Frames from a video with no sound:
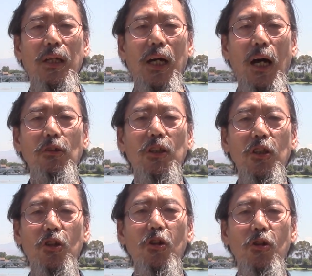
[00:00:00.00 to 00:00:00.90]
I will
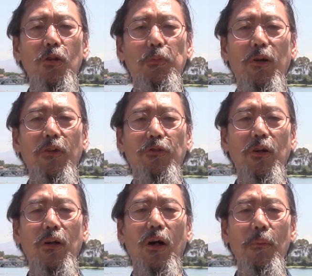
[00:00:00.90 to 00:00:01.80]
continue to pray
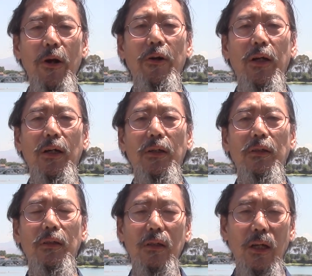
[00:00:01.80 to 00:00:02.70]
for America
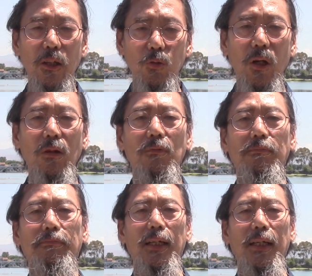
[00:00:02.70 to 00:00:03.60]
as well.
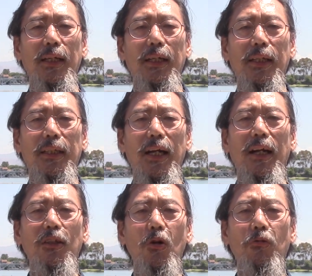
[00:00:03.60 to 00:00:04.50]
There
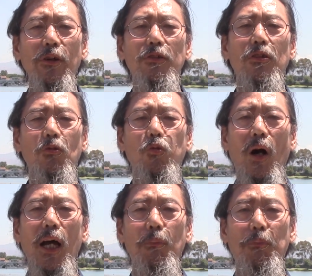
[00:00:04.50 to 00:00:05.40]
are no reasons
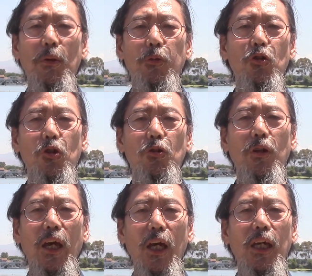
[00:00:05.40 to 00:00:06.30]
why people should
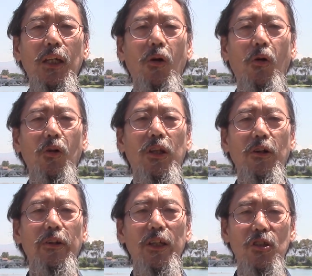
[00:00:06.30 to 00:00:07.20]
hate or
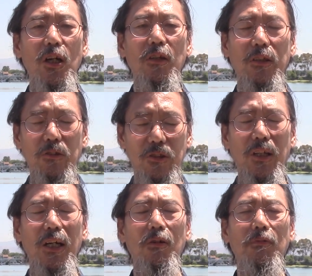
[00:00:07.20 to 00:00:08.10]
tear each other
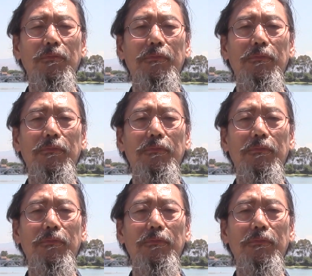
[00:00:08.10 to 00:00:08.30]
down.